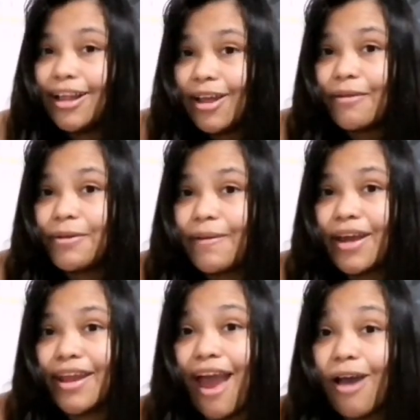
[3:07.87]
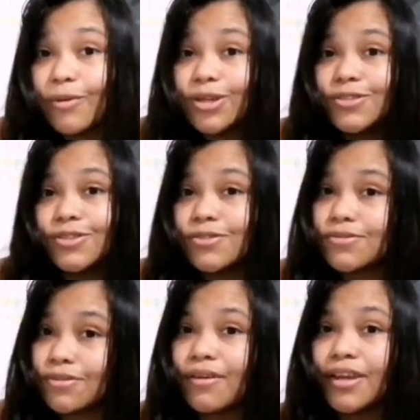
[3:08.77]
Hello everybody, I will
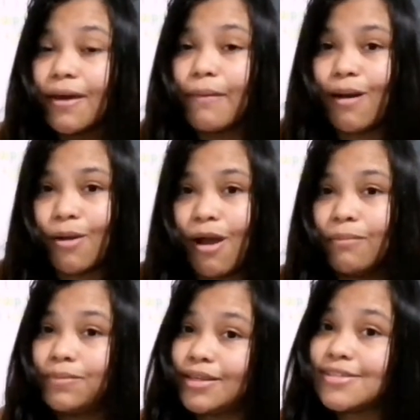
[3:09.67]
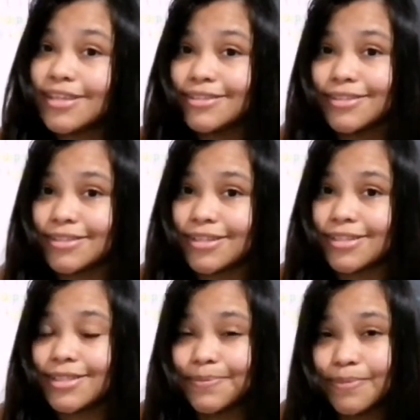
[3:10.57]
continue talking about complex
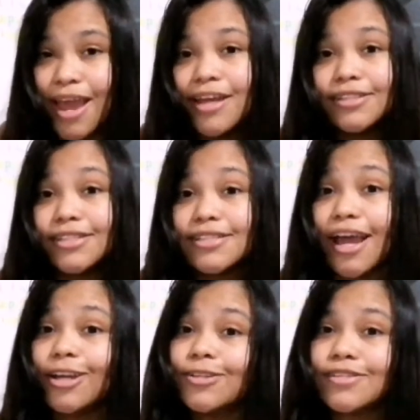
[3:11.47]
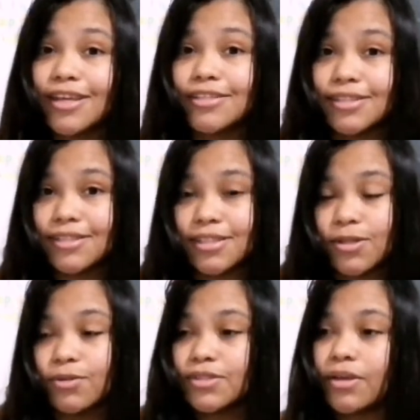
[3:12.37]
sentences. These kind of sentences
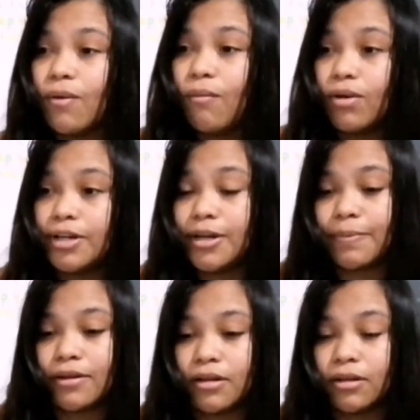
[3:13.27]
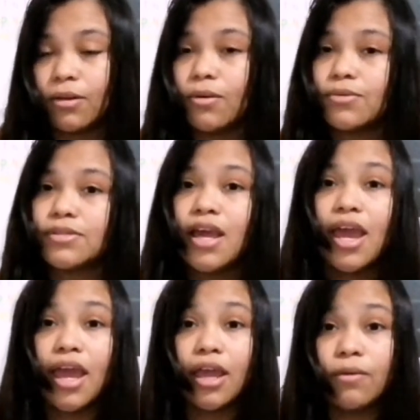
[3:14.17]
contain one independent clause
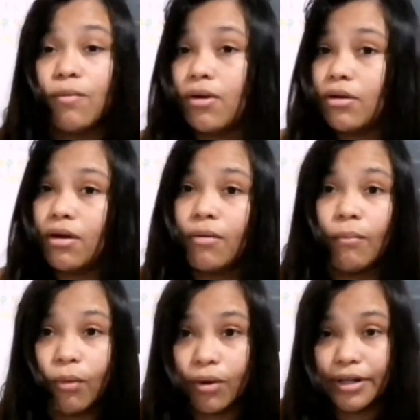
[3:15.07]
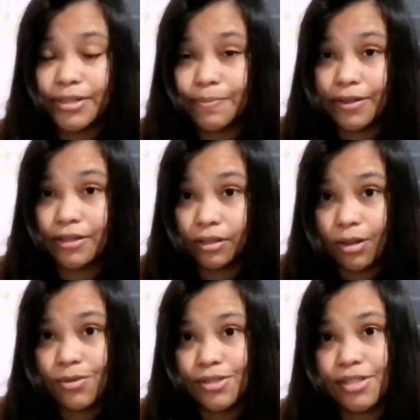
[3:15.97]
and one or more dependent
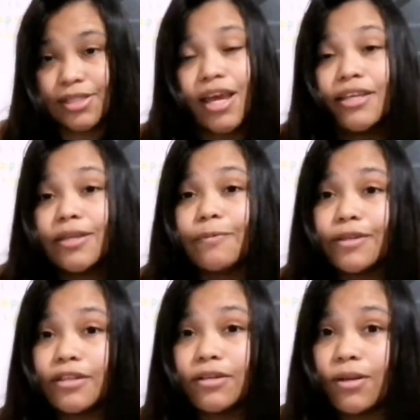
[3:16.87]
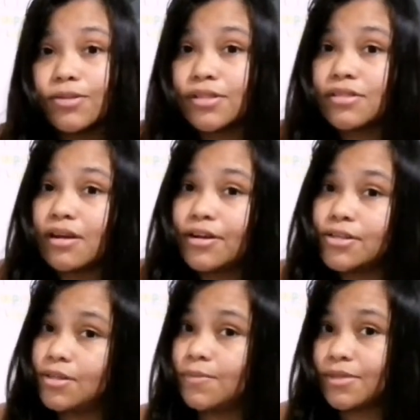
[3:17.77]
clauses. Dependent clauses are
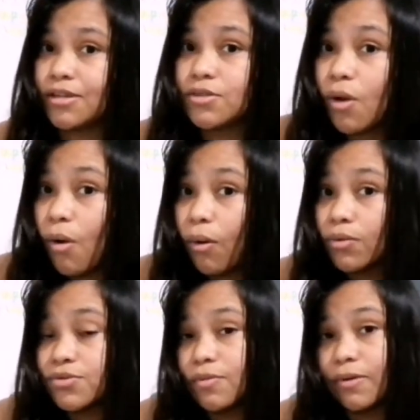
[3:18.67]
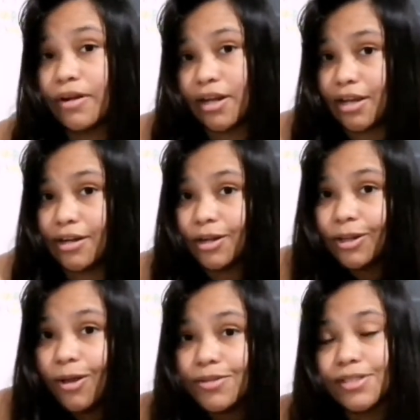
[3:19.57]
sometimes called subordinated
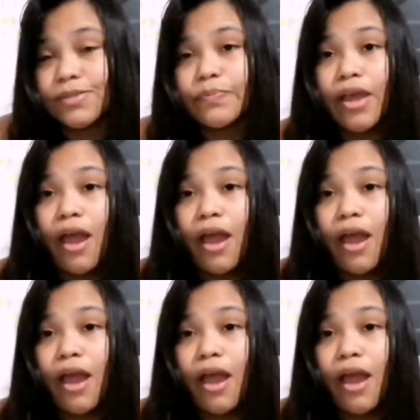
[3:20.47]
clauses.